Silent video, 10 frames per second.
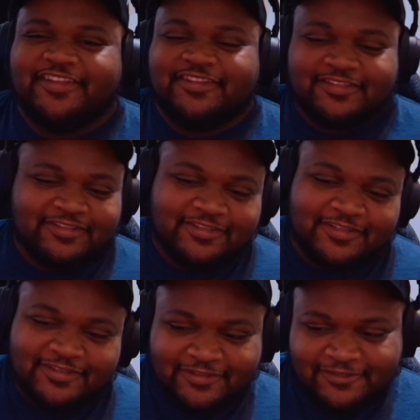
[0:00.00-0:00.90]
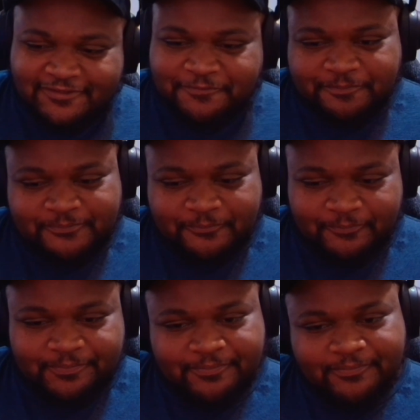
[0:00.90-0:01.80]
A modern assault rifle in this, from
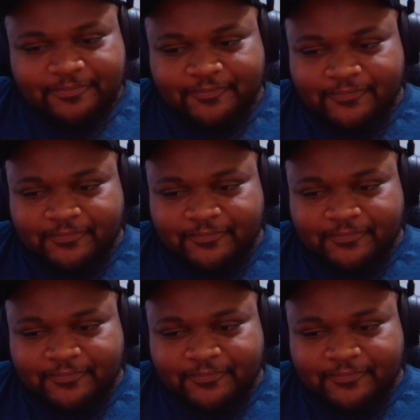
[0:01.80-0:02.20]
the pistol